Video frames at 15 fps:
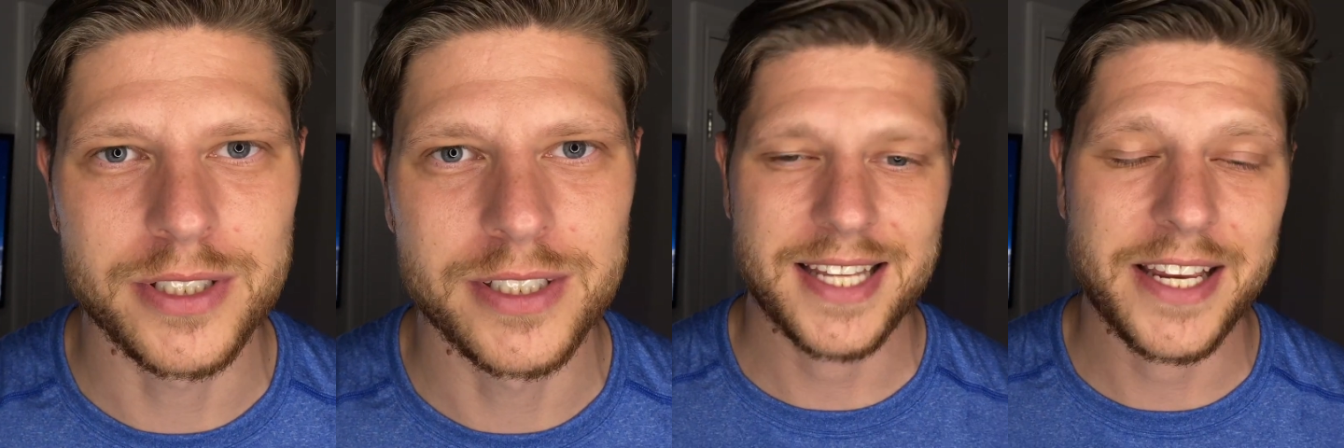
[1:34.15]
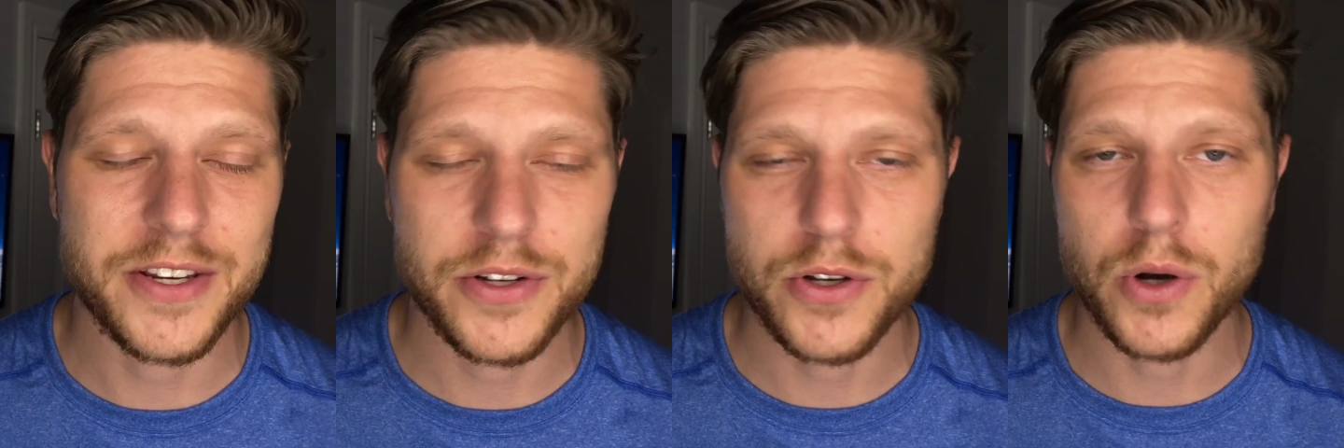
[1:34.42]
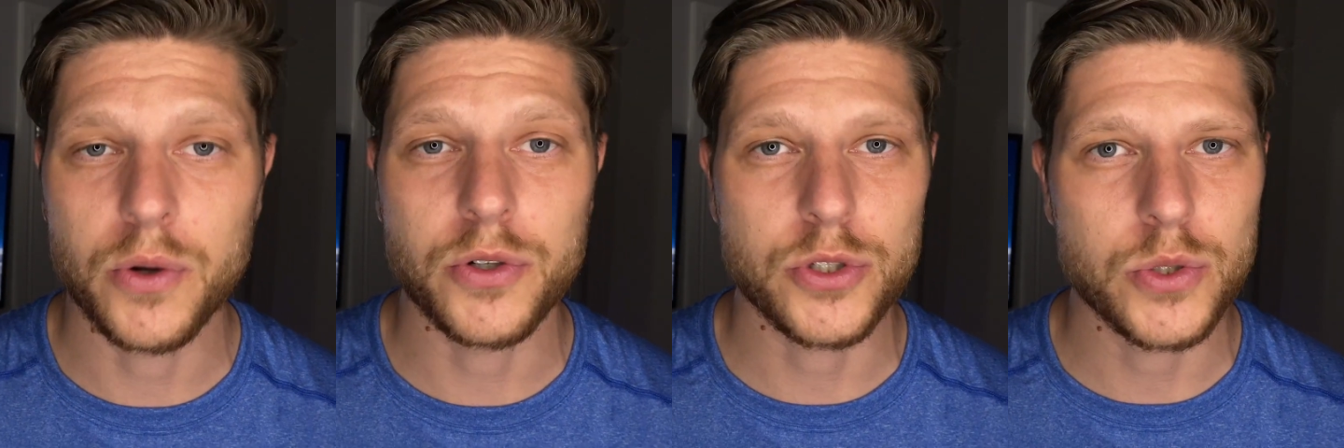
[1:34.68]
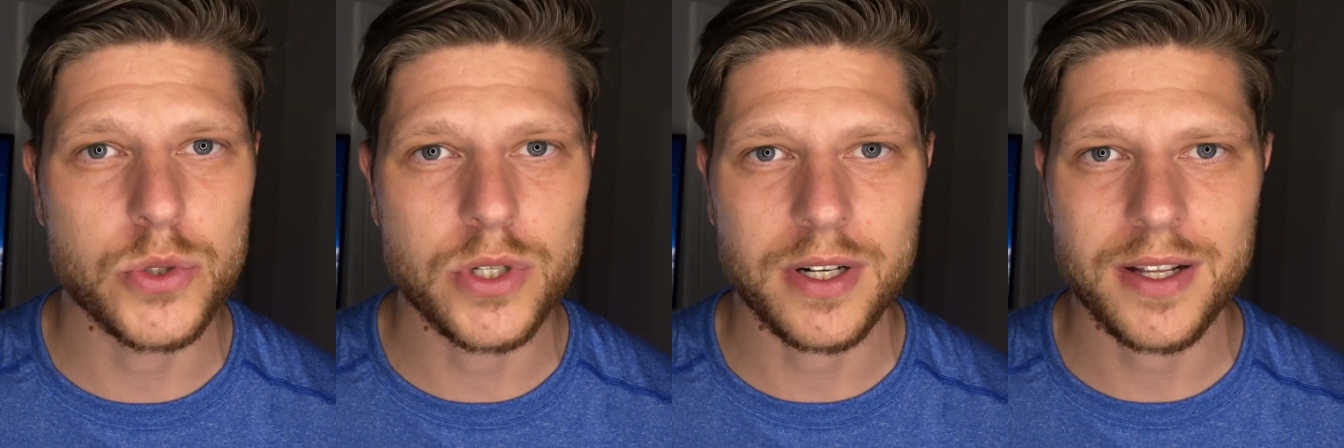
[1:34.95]
Then you go on
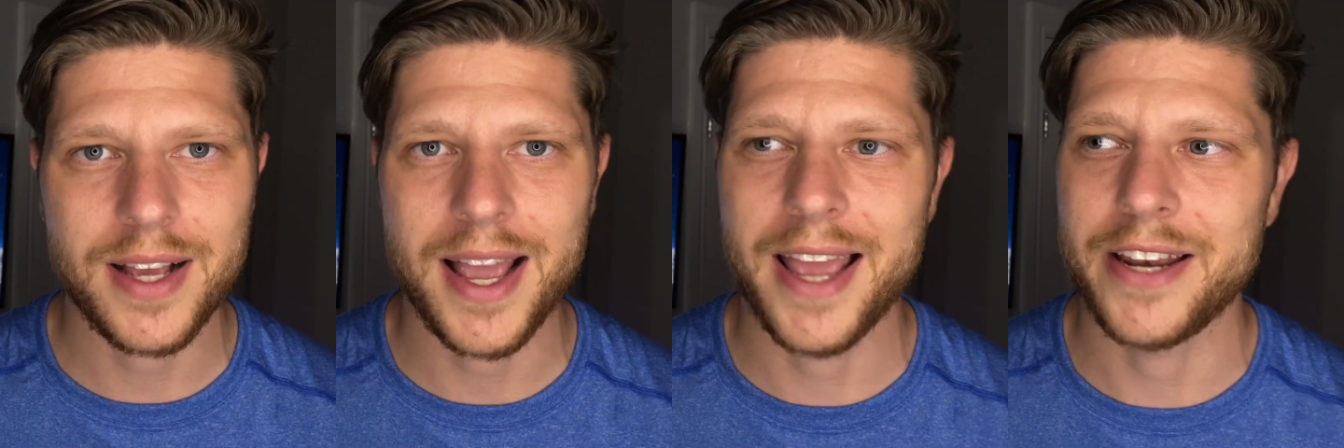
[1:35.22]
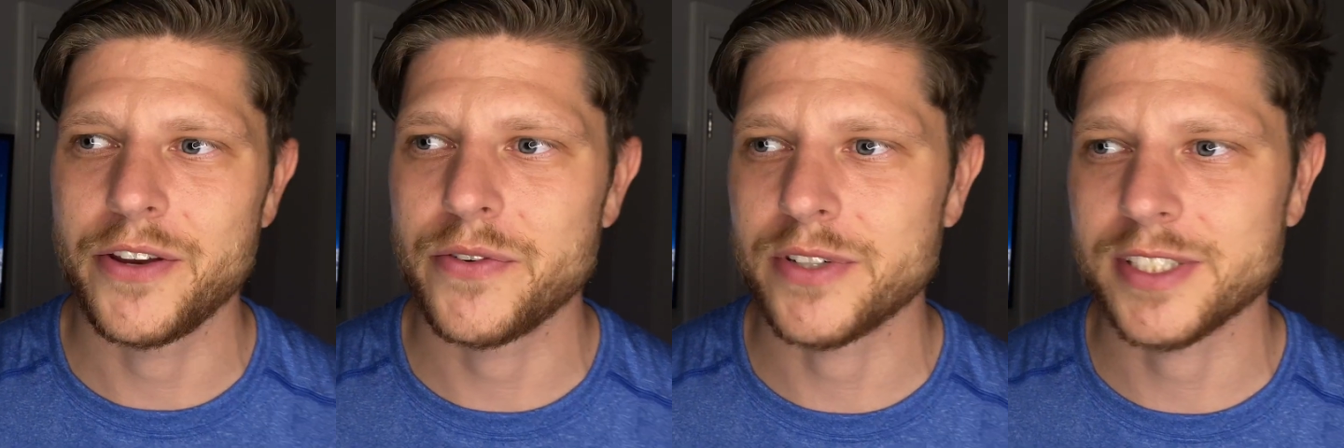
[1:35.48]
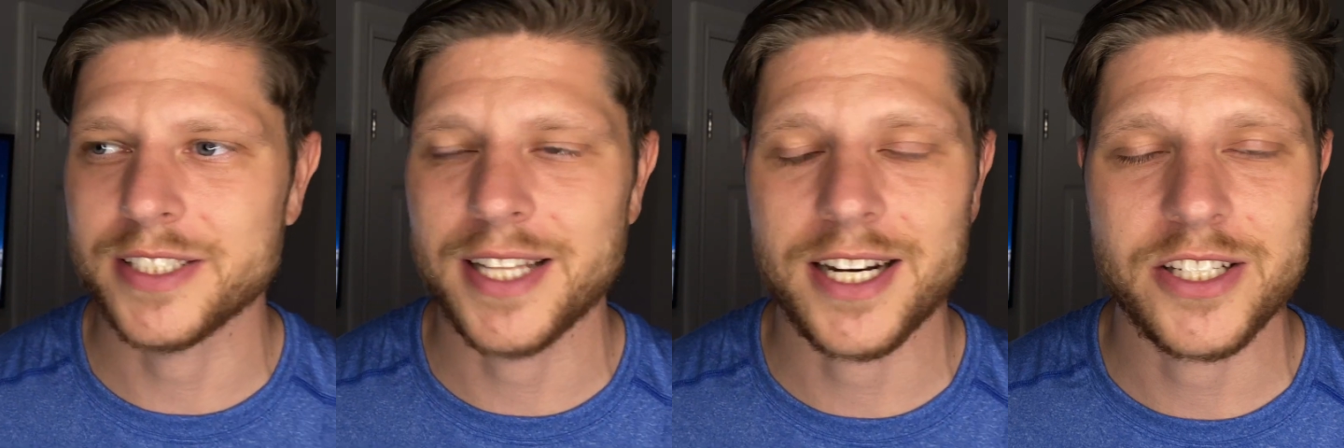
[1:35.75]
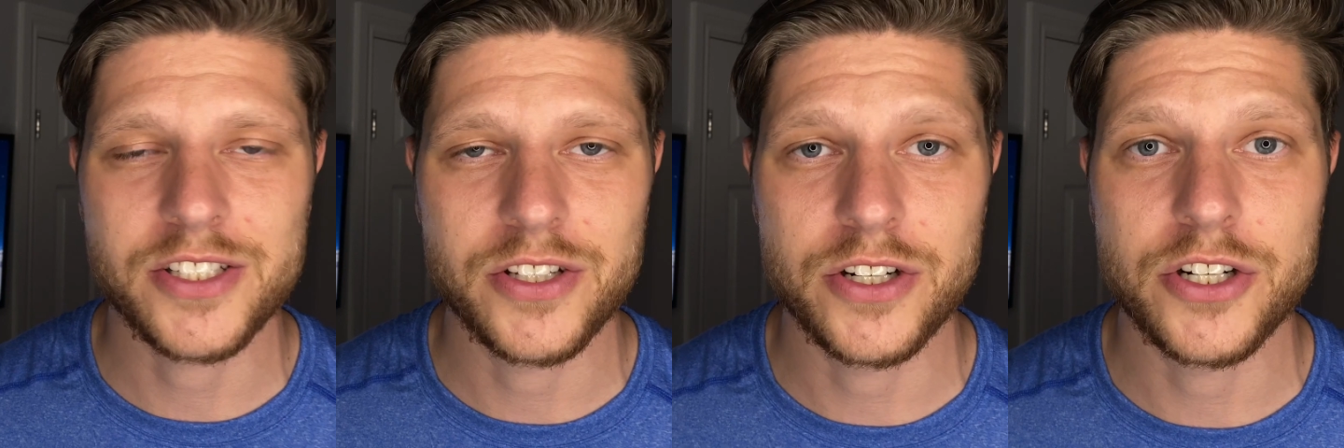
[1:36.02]
Google and you will start
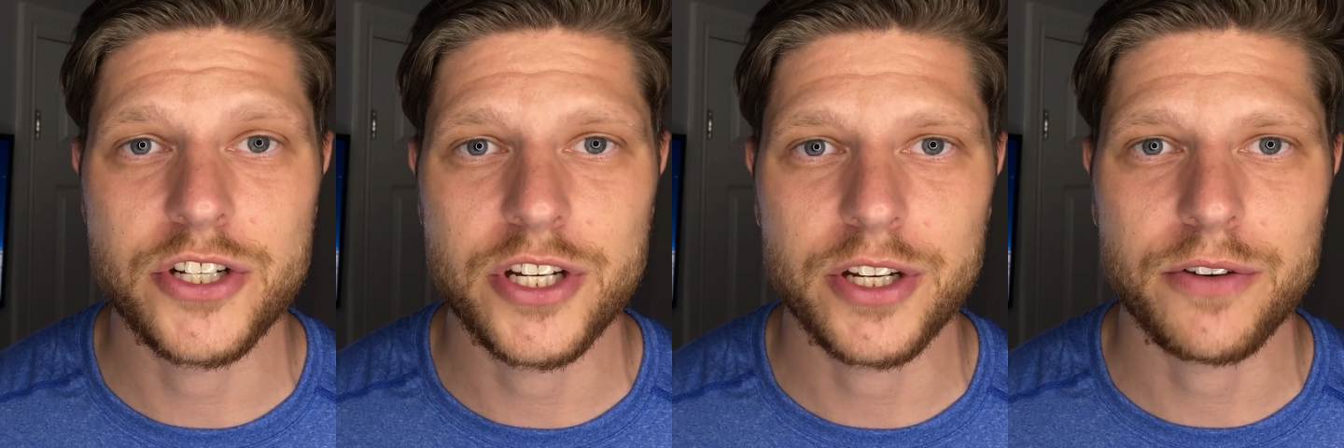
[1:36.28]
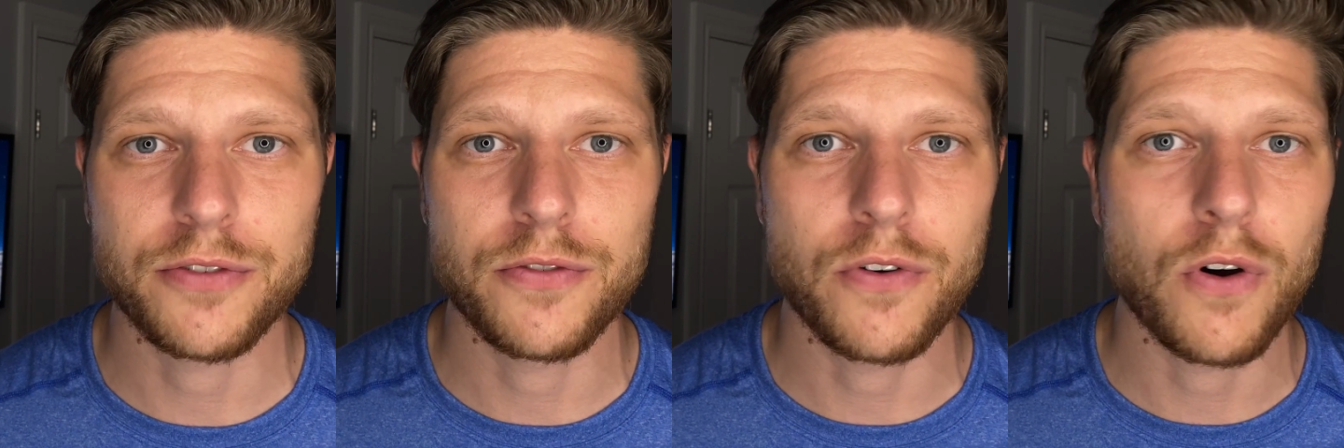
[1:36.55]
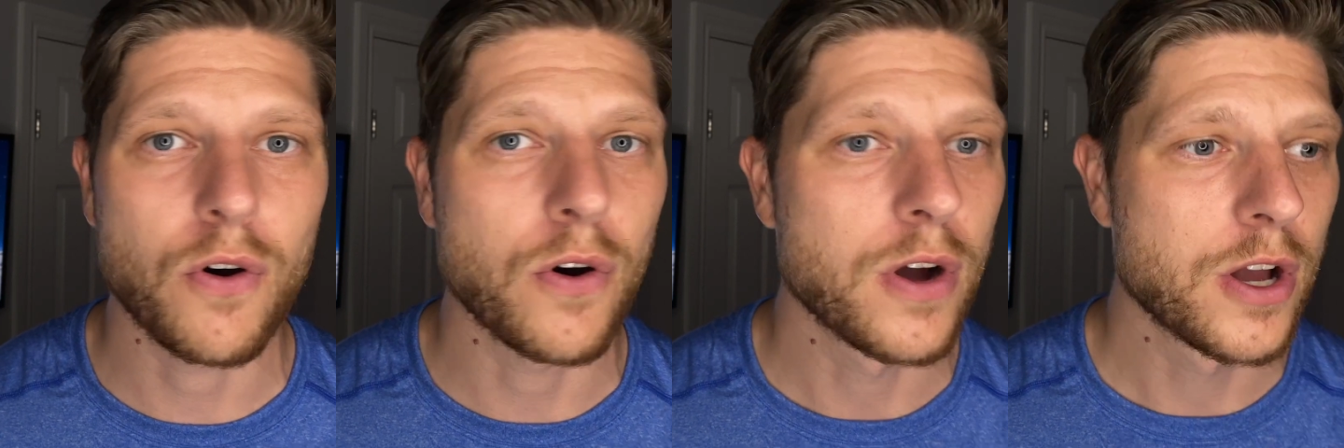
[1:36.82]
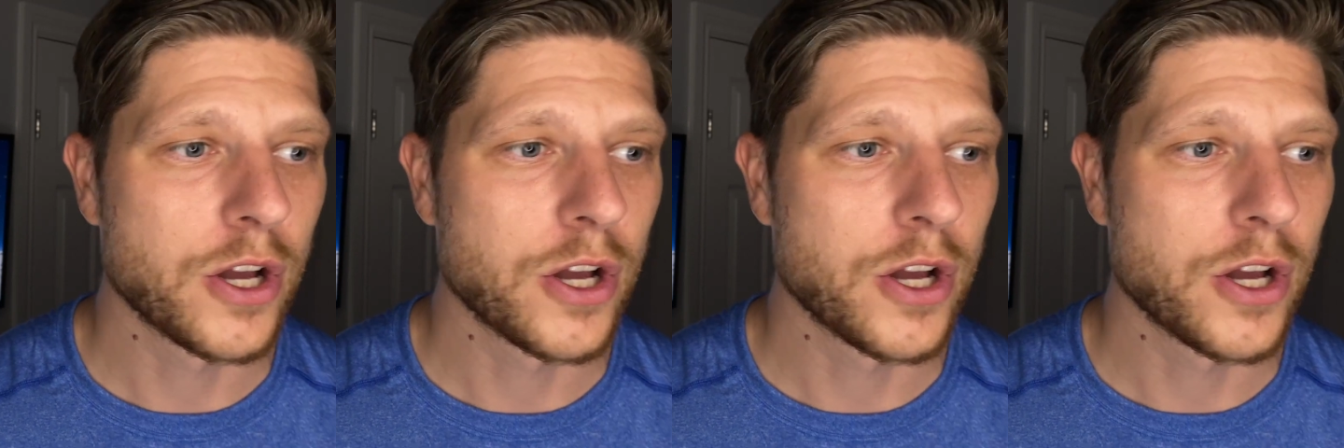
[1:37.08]
searching for